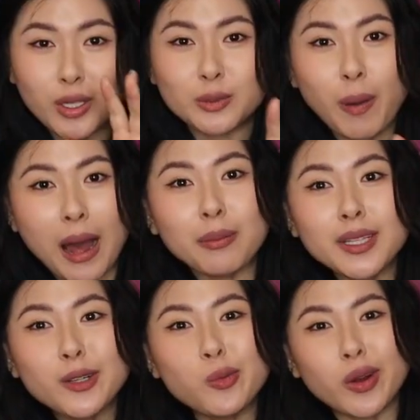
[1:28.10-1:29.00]
was
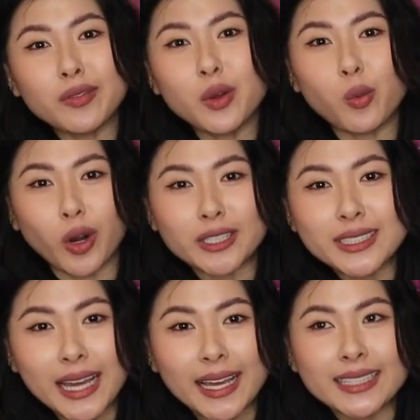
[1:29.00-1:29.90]
probably one of the
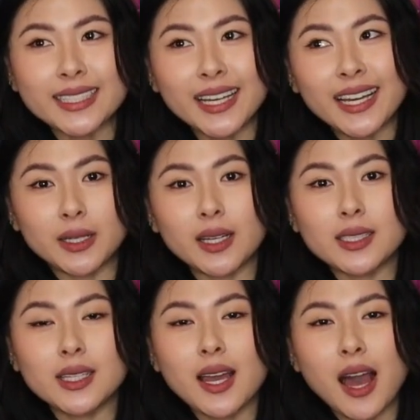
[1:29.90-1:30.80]
worst days
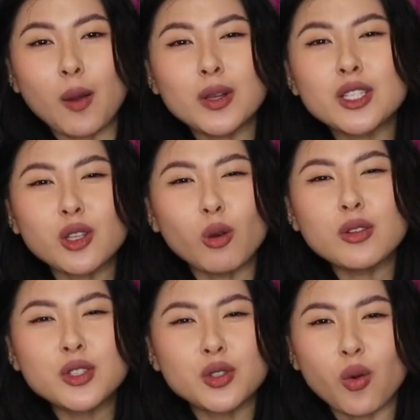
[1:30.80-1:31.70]
because I was
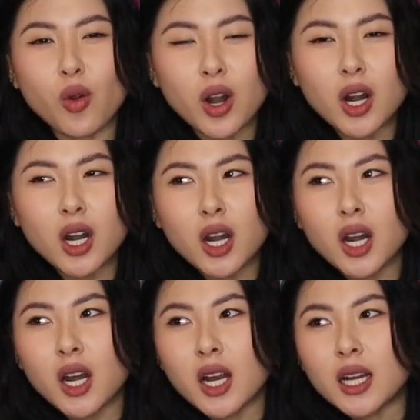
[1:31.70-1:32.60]
so sore.
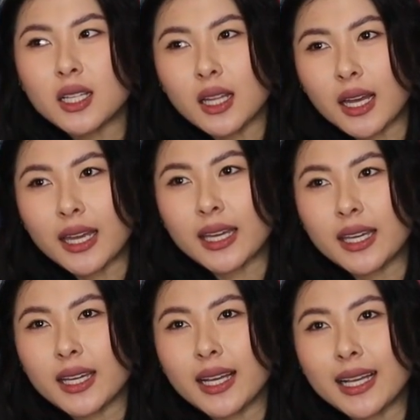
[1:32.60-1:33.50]

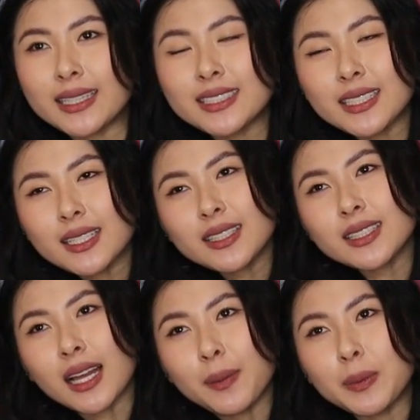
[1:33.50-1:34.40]
Like, it's like
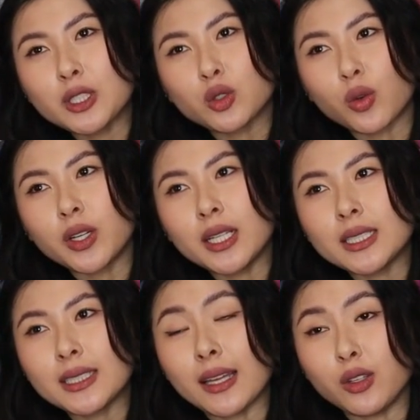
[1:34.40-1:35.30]
the type of
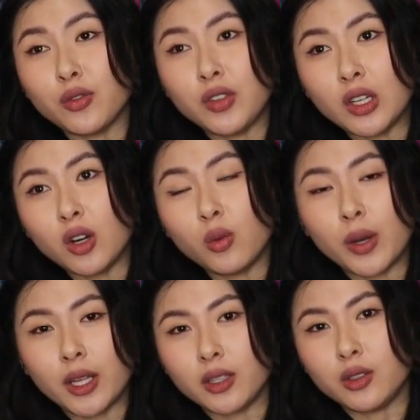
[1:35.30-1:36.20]
soreness that you feel
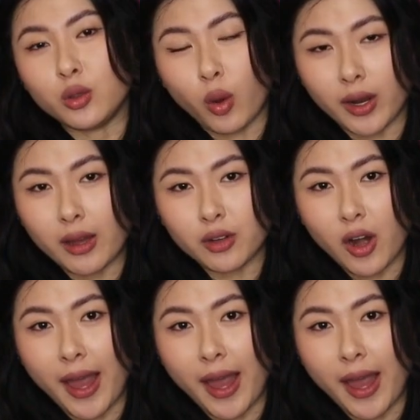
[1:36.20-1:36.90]
when you work out your